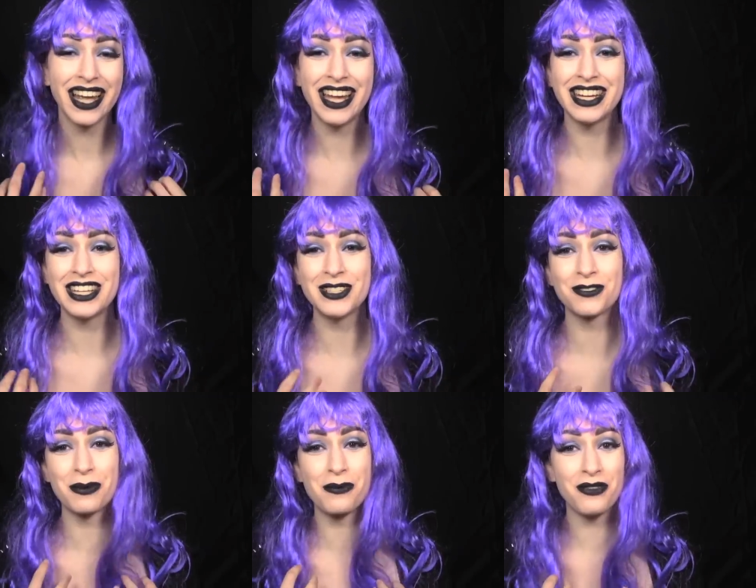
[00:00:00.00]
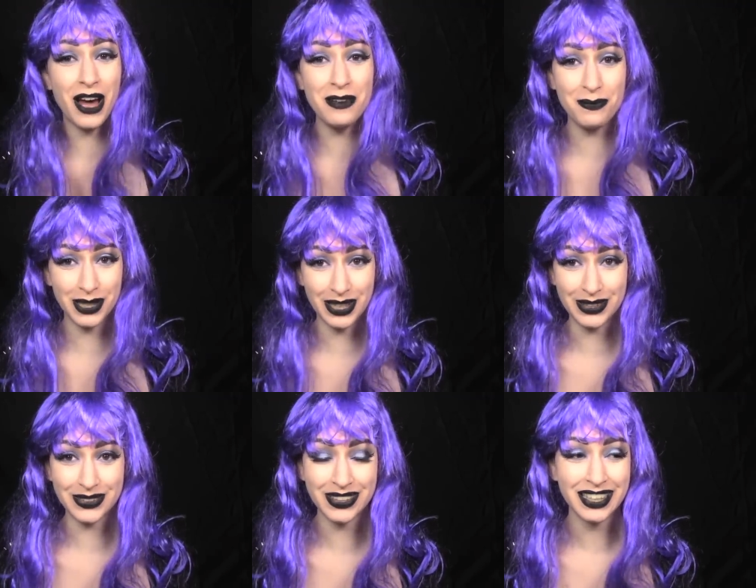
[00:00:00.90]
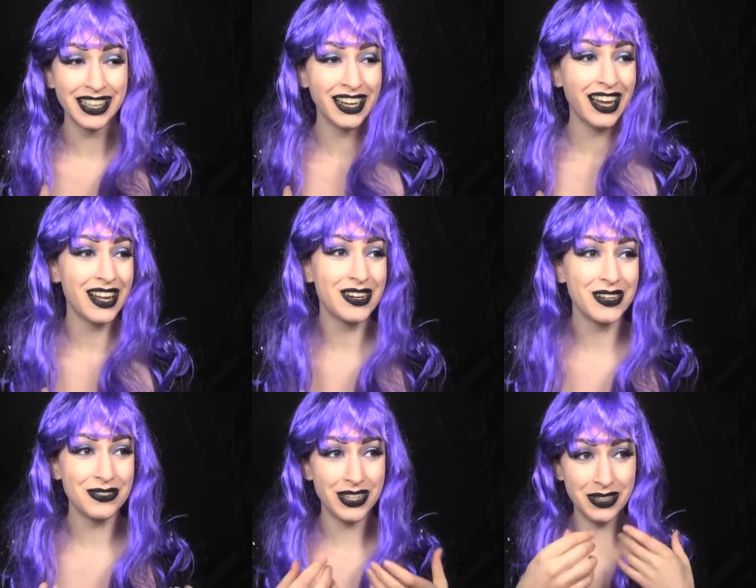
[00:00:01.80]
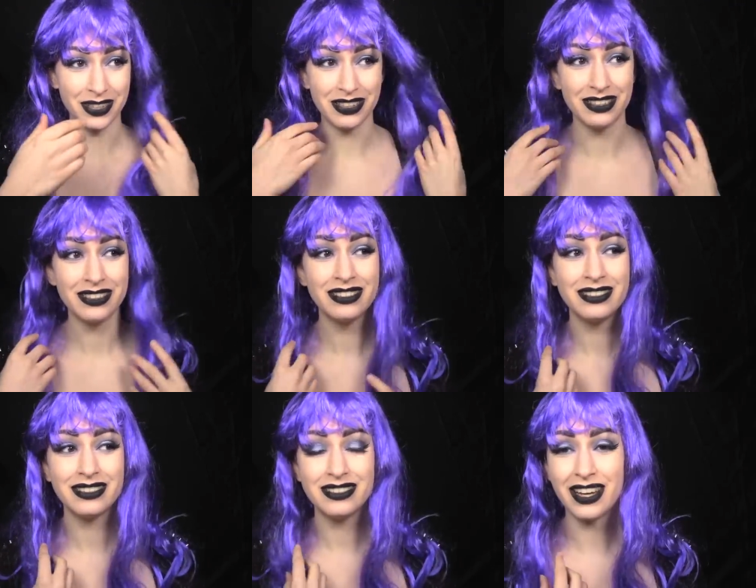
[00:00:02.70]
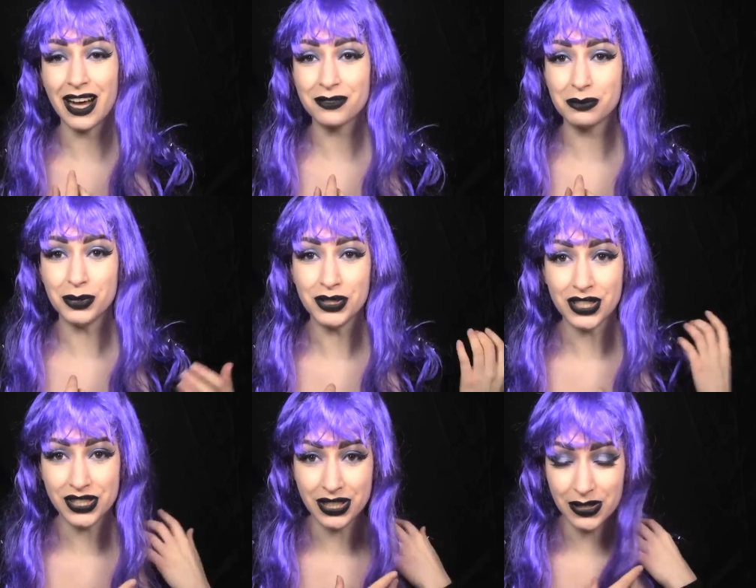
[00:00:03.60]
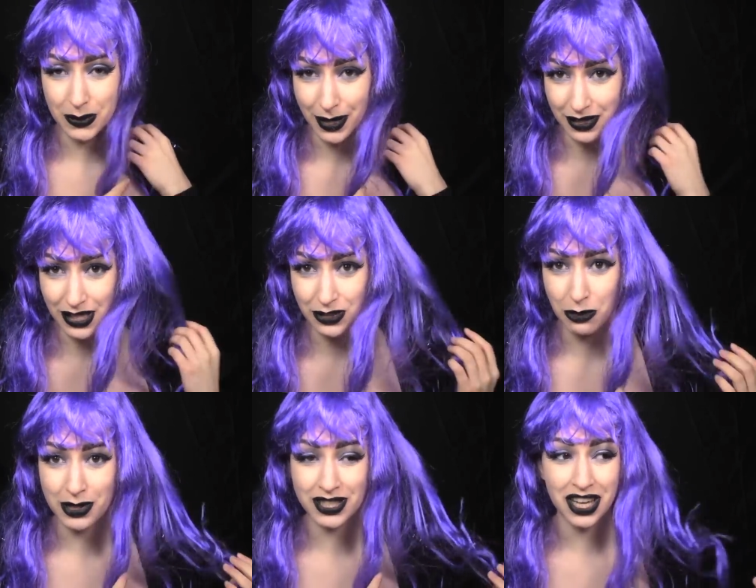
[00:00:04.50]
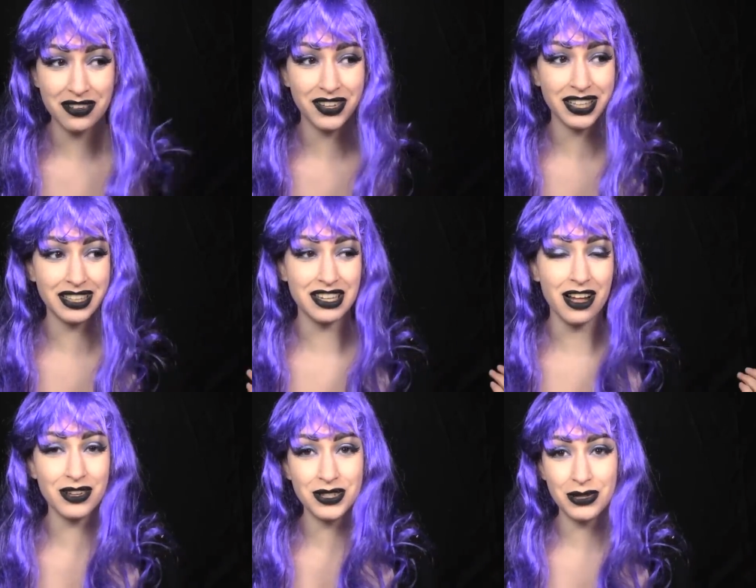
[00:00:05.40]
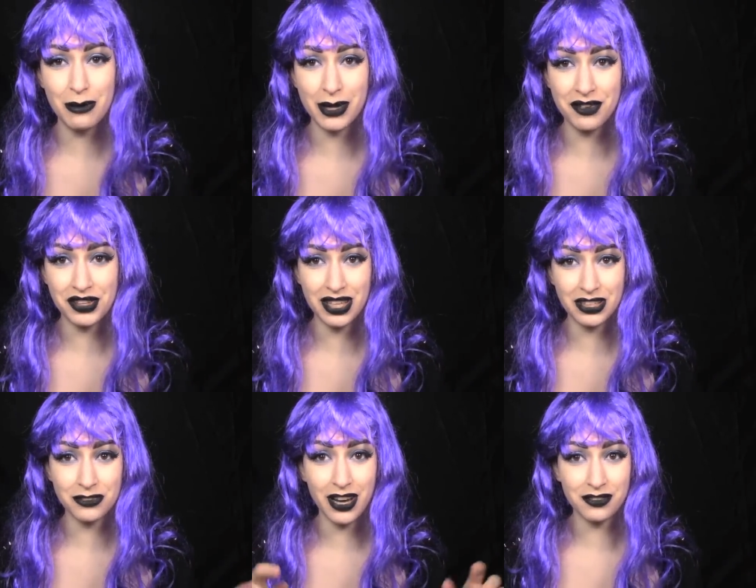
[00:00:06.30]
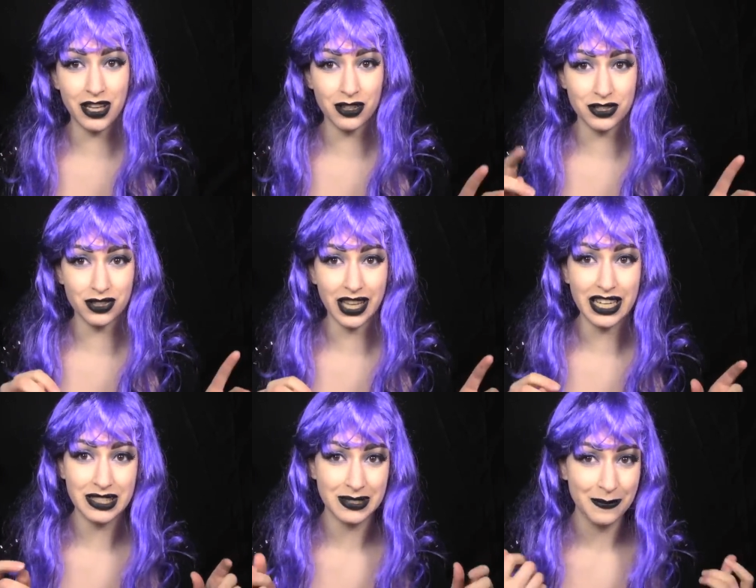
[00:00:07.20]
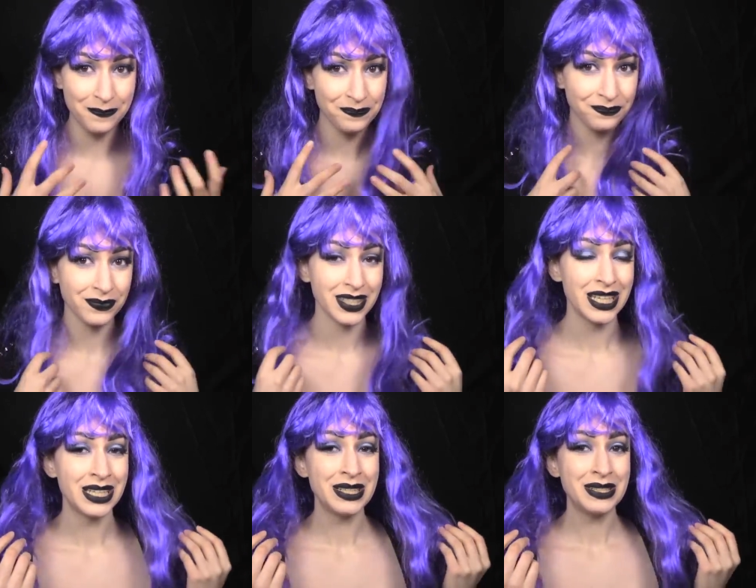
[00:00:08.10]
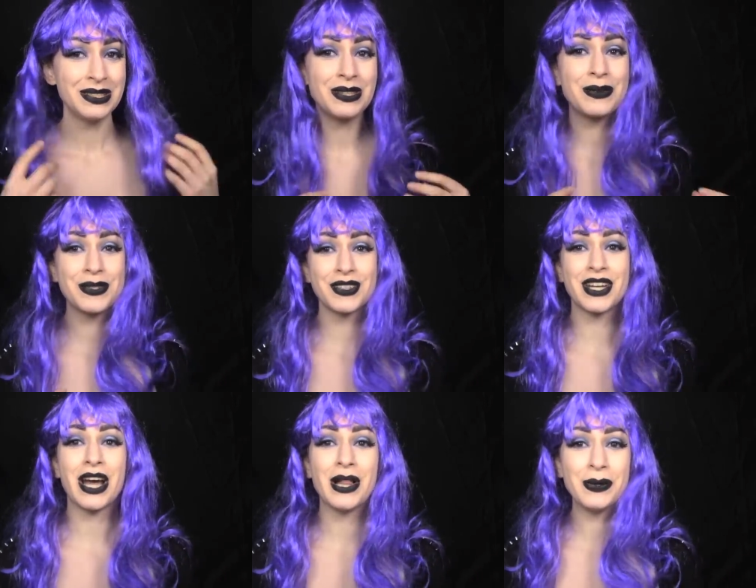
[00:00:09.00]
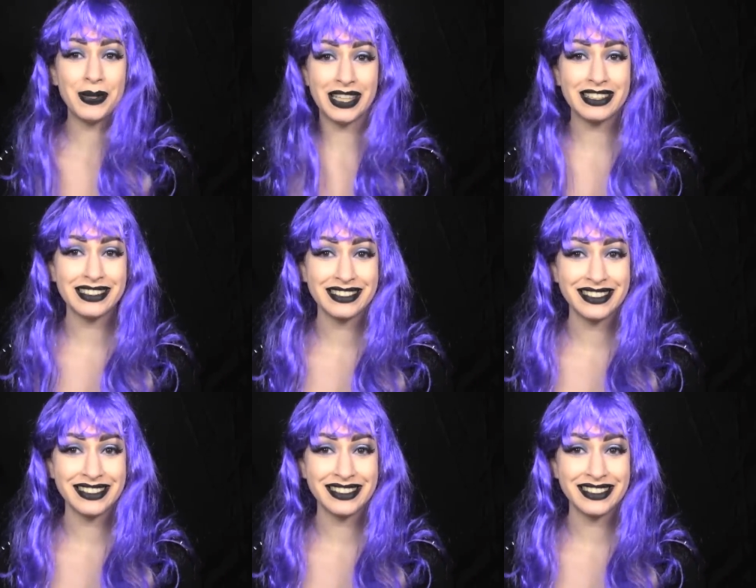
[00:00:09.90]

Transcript: and it is from Five Below. I don't know if anyone not from New Jersey knows about that store, but it's kind of like a dollar store, but everything's five dollars or less. So it was around Halloween,